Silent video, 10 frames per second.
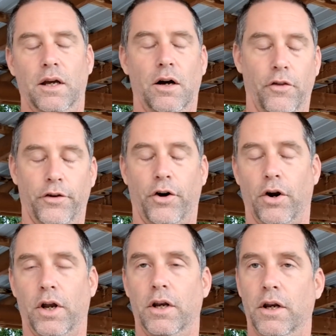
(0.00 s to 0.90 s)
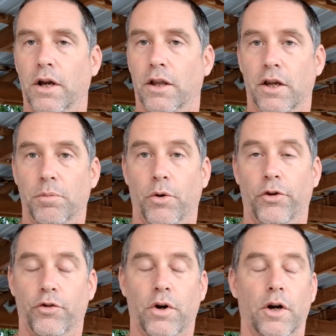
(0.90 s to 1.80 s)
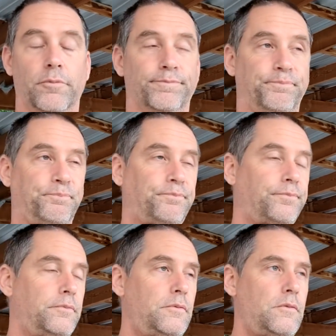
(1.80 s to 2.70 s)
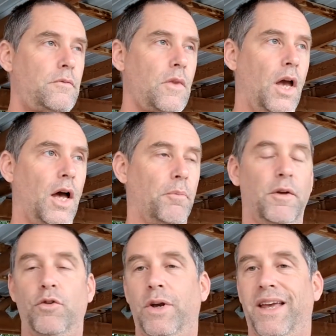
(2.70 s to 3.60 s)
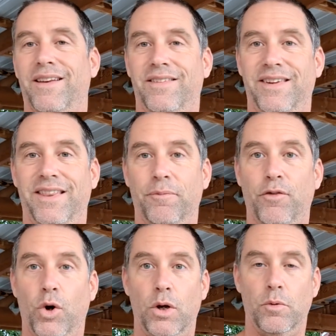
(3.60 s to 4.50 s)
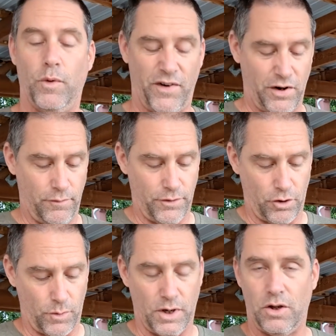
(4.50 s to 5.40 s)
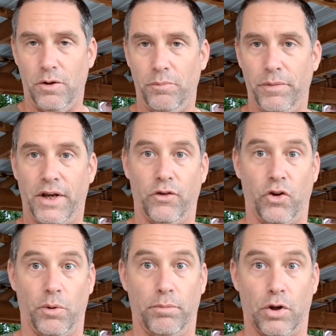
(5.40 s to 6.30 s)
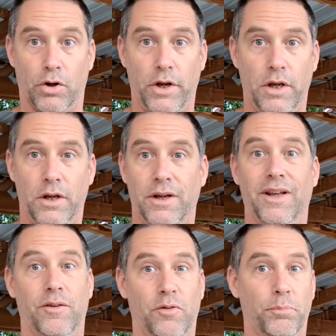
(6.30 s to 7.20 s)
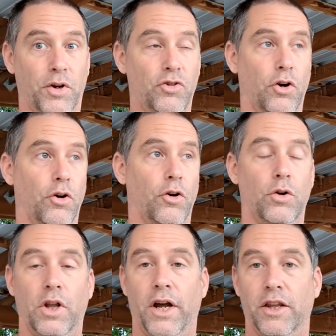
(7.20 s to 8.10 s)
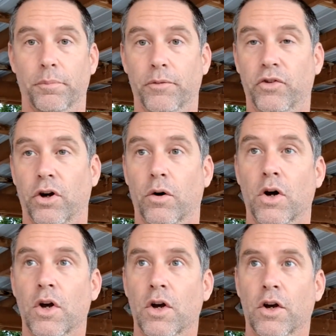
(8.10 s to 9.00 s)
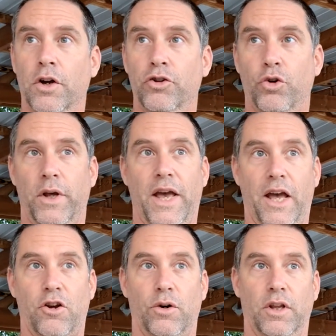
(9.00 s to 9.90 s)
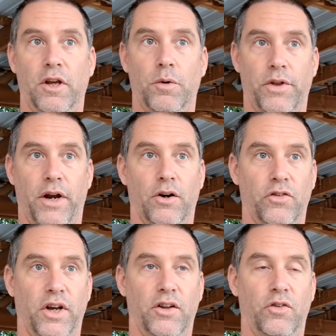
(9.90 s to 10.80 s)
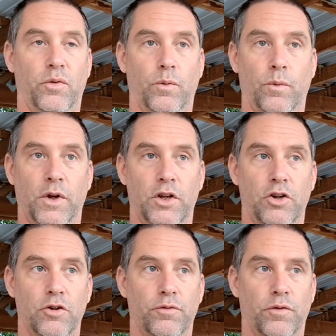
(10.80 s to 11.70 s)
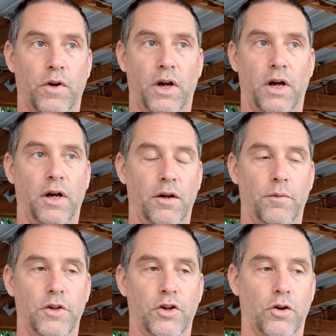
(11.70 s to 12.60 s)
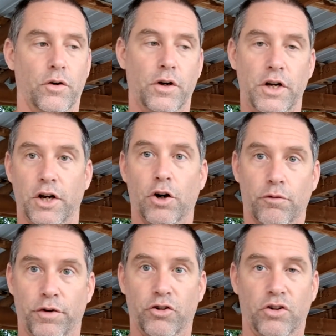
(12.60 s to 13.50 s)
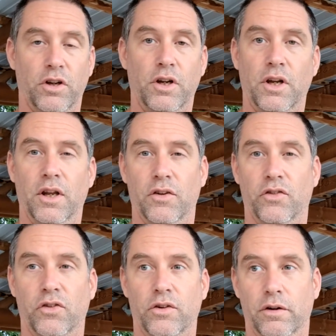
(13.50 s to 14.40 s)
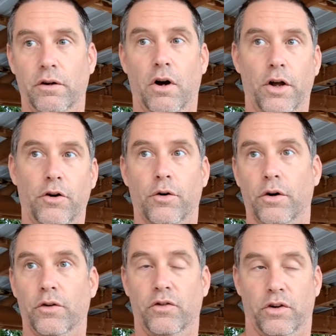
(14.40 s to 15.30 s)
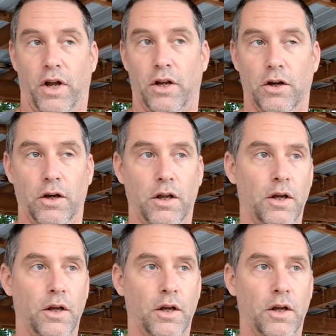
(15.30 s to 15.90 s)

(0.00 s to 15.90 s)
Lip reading: on the target, and then you pull the trigger. If you can't see them very well because they're blurry, it's much harder to align them. So shooting accurately with iron sights when your near vision has gone or is not good